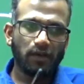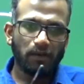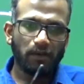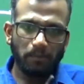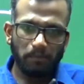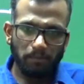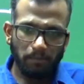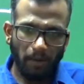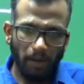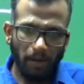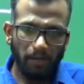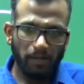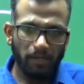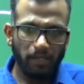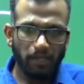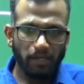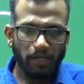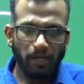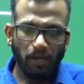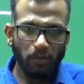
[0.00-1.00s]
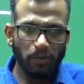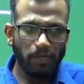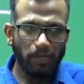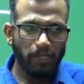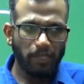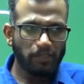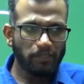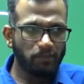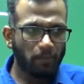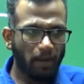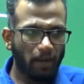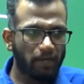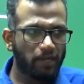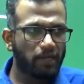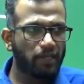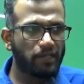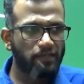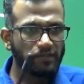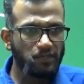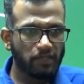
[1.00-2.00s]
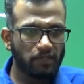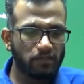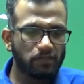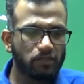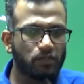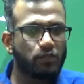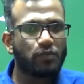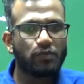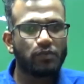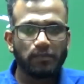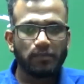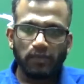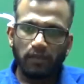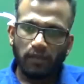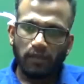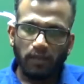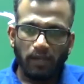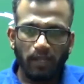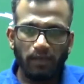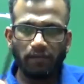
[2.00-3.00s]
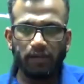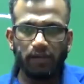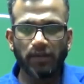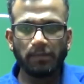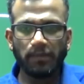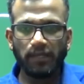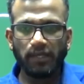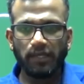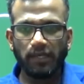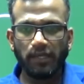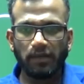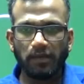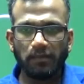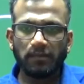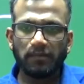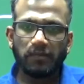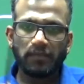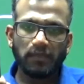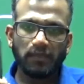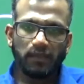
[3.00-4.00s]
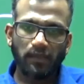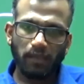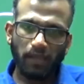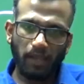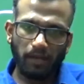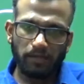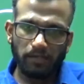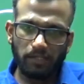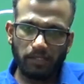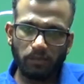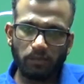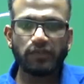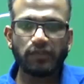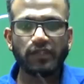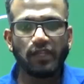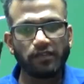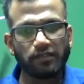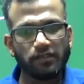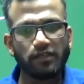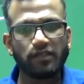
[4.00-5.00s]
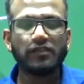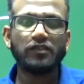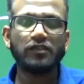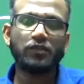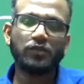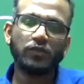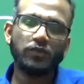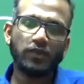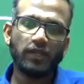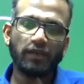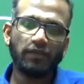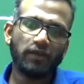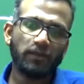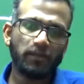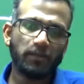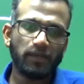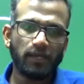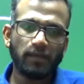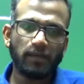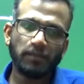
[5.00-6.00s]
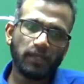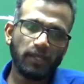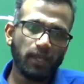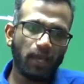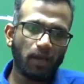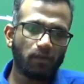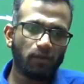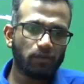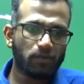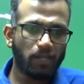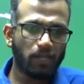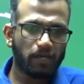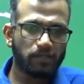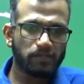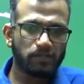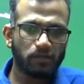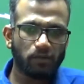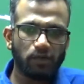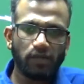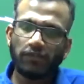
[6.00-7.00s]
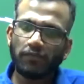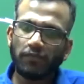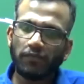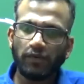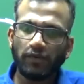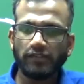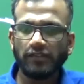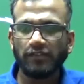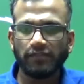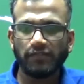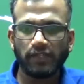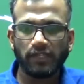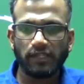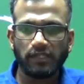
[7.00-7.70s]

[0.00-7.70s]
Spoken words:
Monday, nowadays Monday 6 to 11 p.m. and Tuesday 6 to 11 p.m. they have class only for SFT.